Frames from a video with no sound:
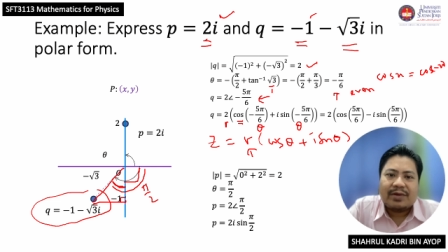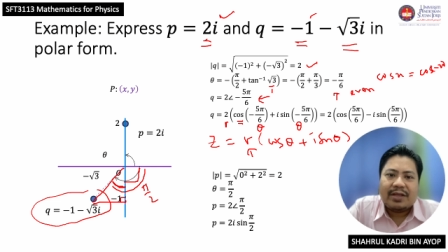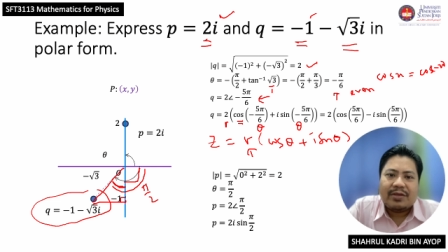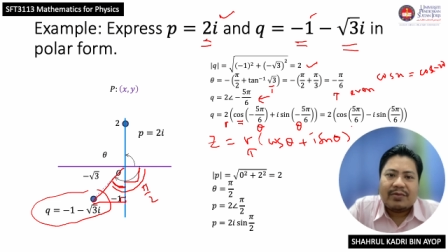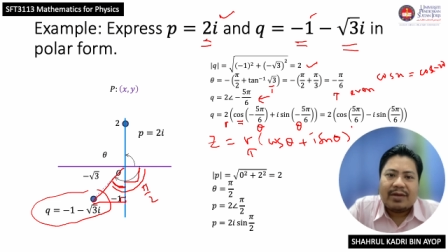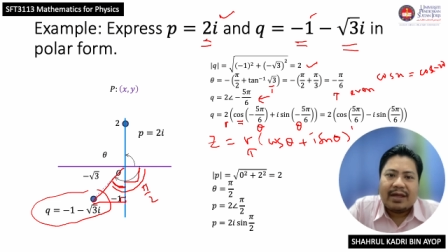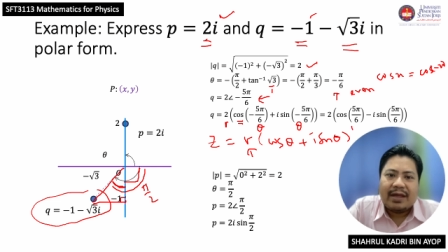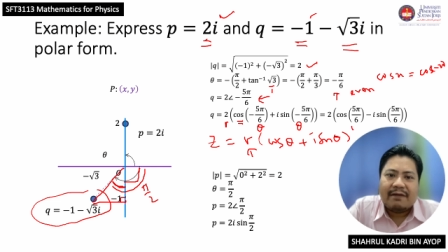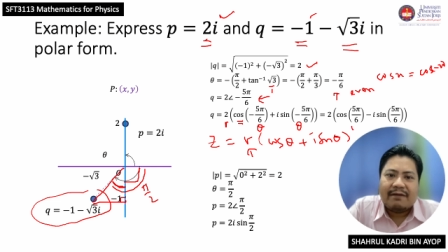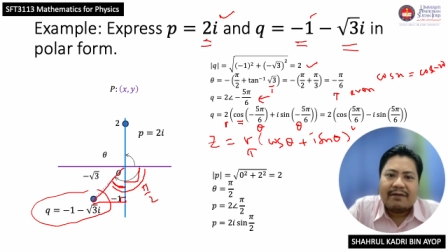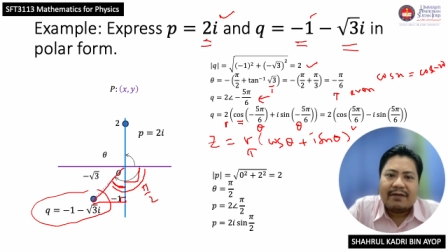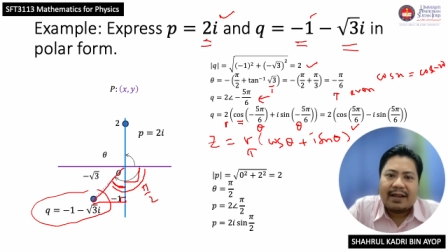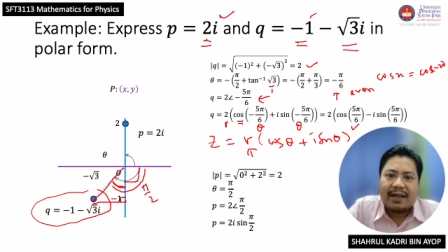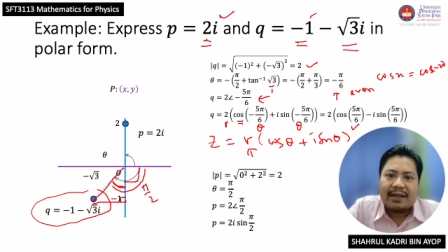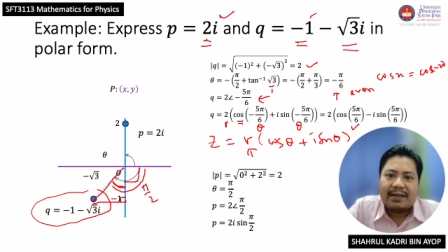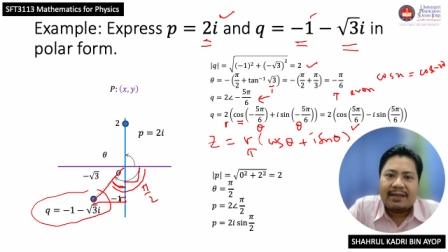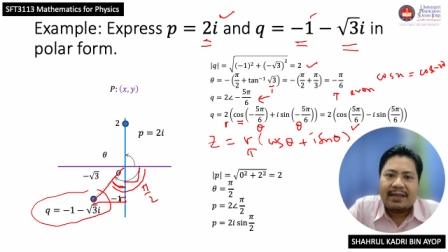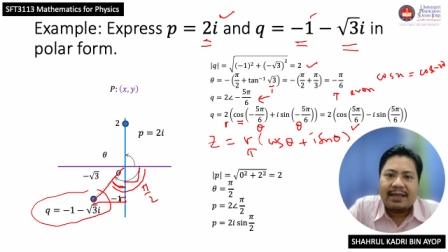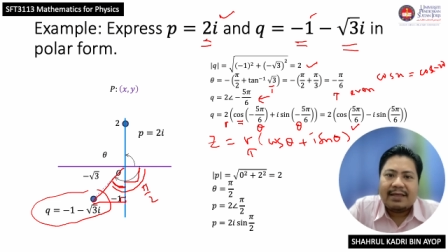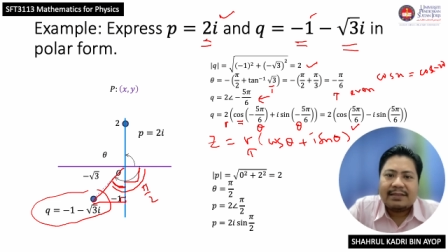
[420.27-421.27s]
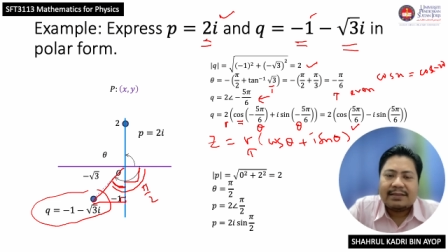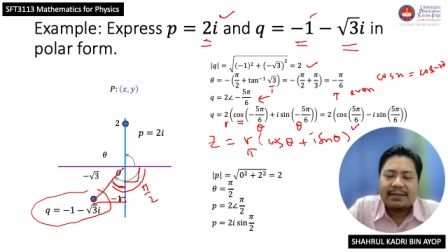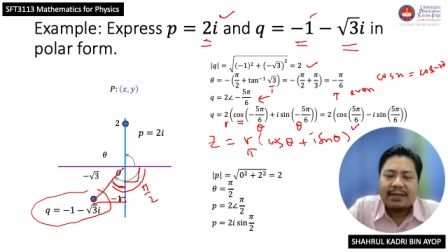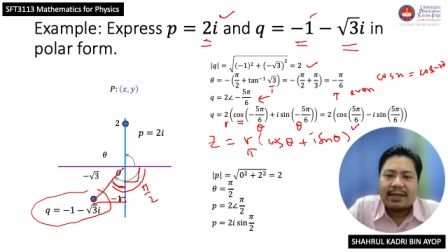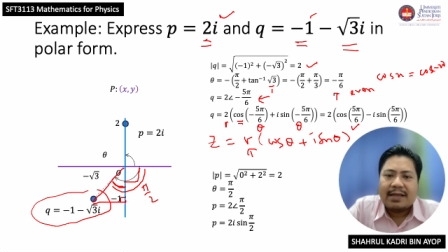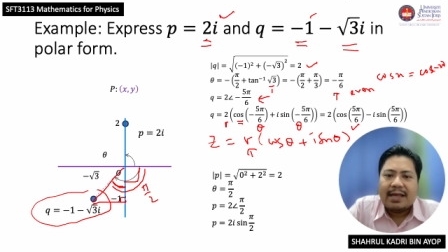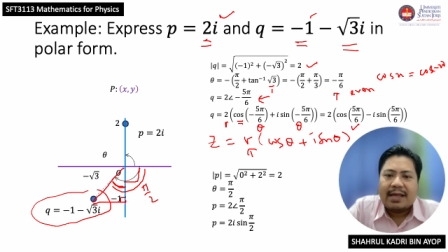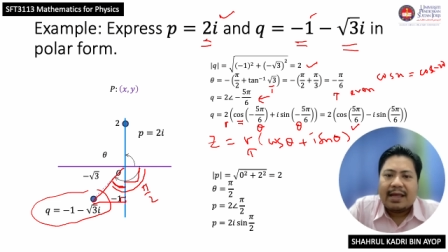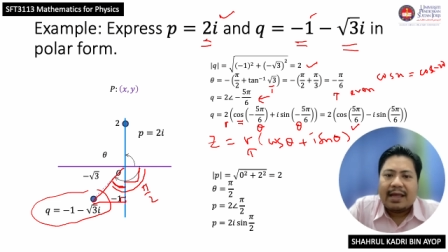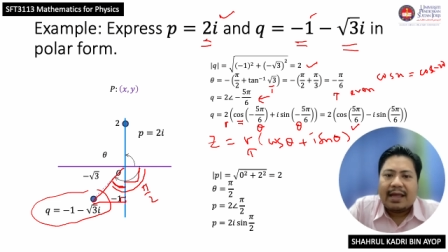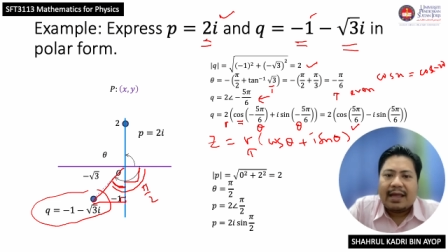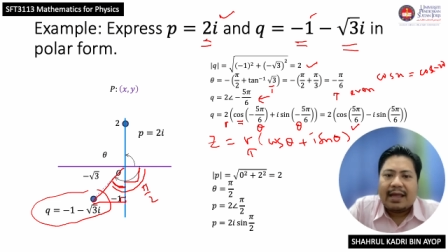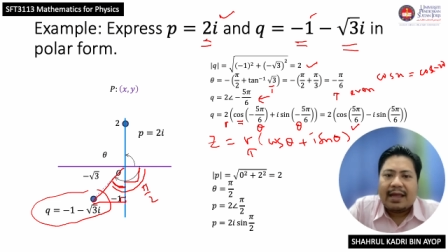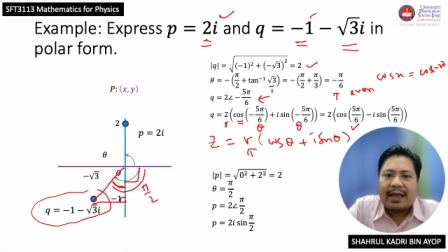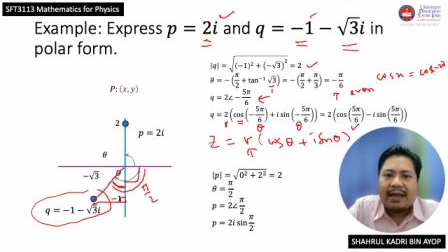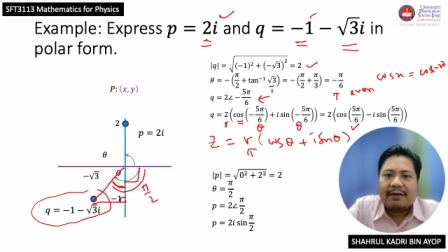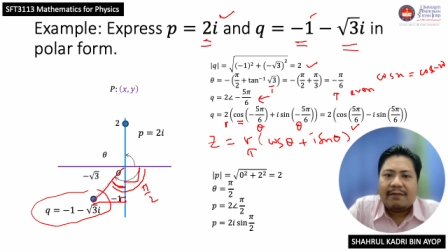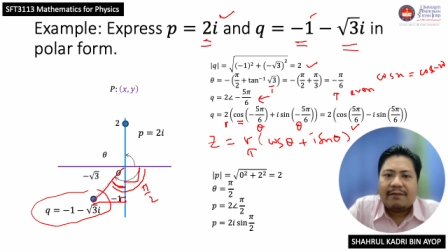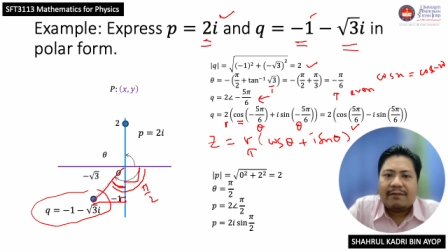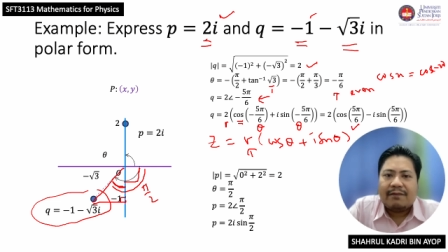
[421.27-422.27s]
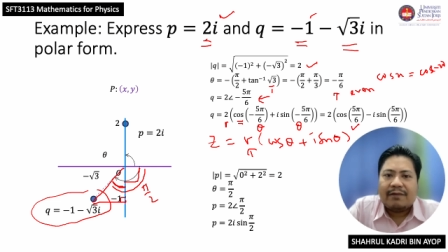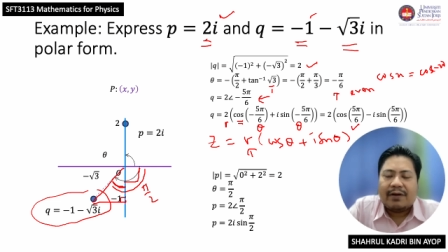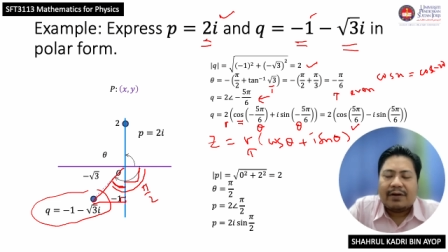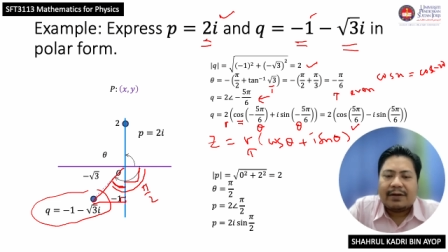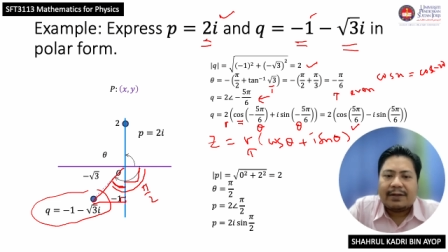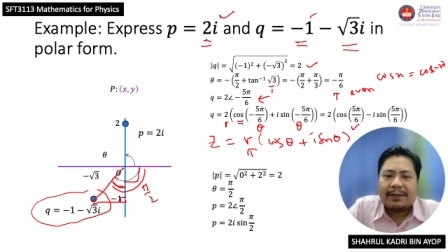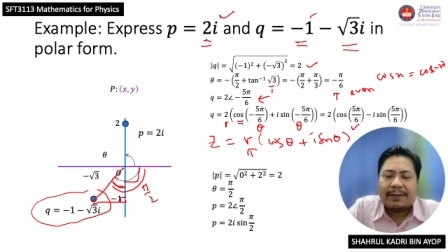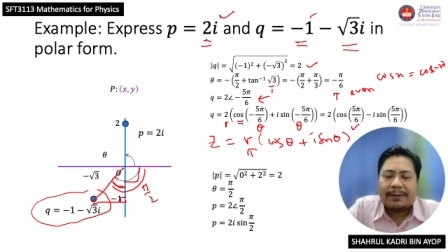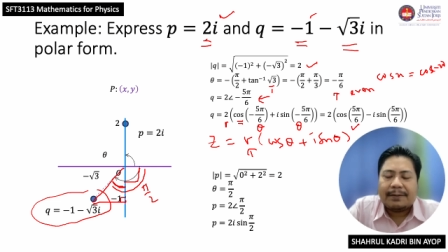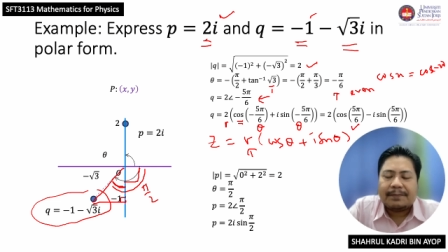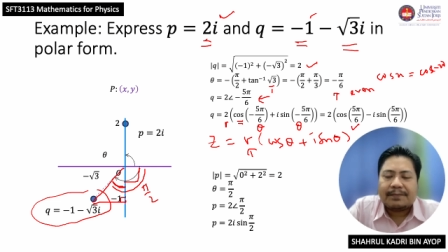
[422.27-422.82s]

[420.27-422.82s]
why you have like this. And for